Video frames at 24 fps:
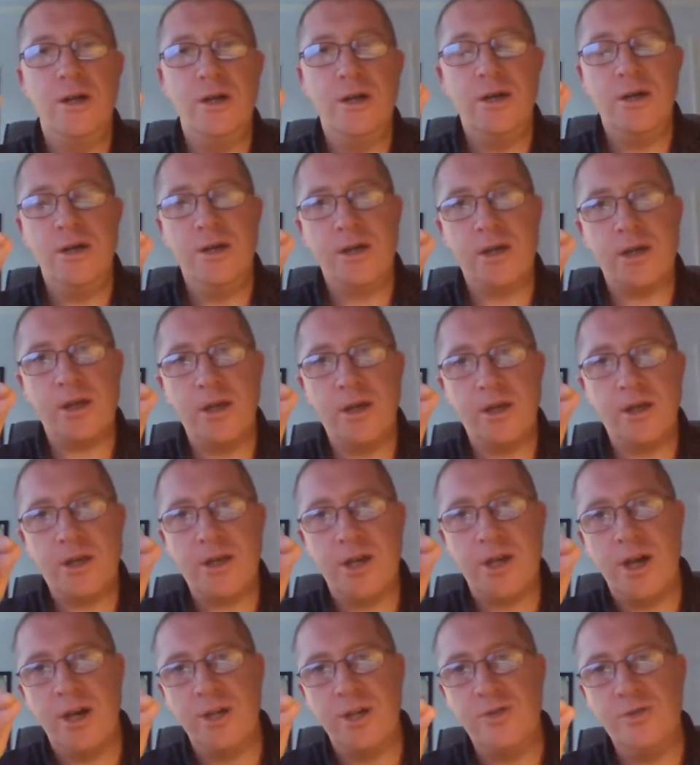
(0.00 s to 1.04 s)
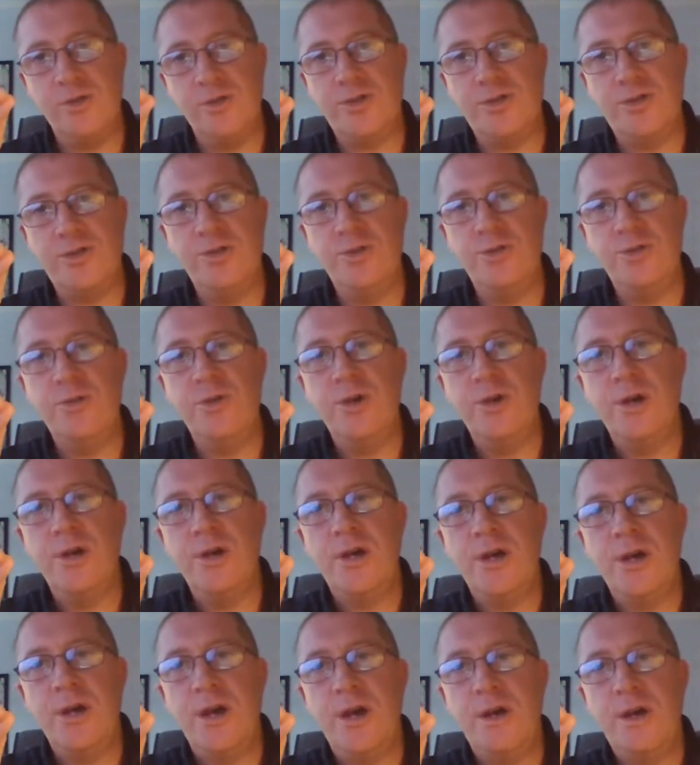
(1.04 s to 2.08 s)
a cuddle to
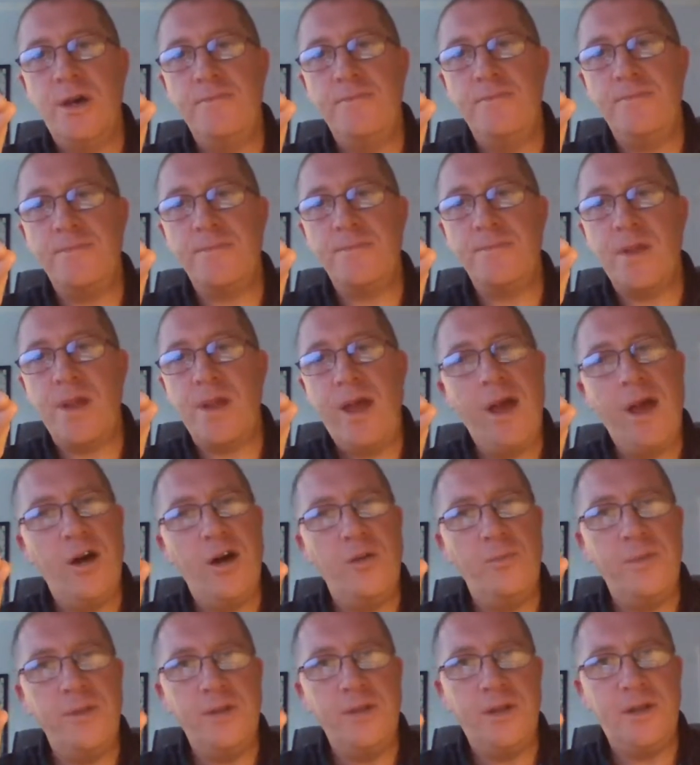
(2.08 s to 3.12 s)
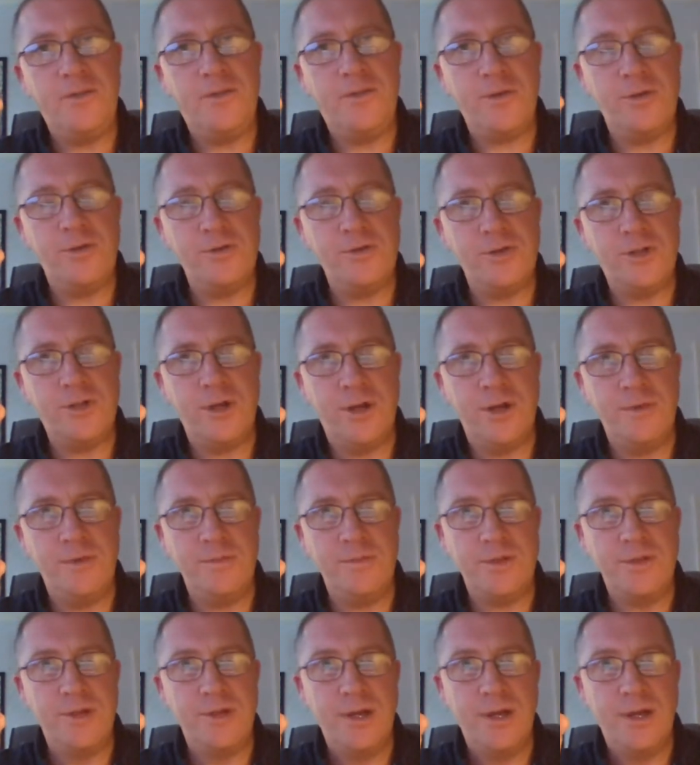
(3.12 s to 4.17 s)
help in difficult
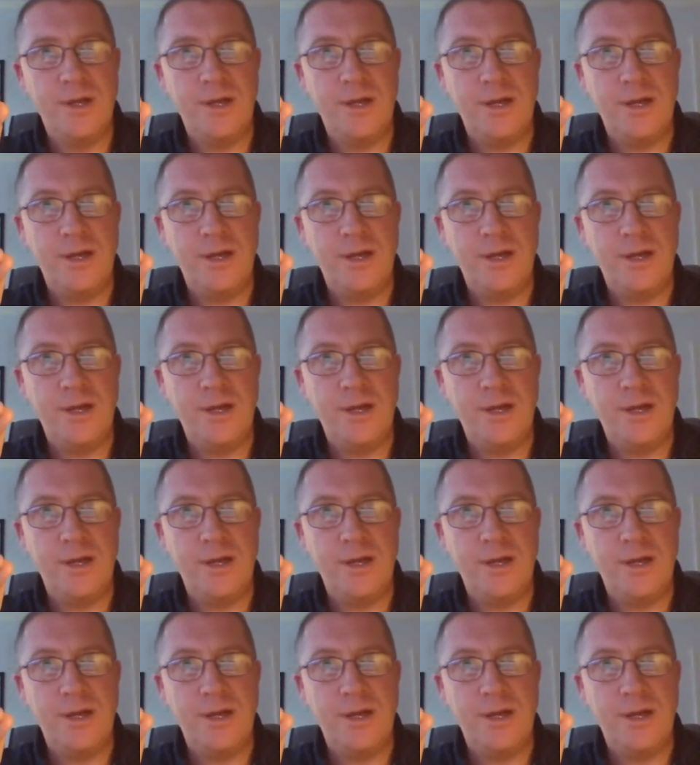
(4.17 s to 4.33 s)
times.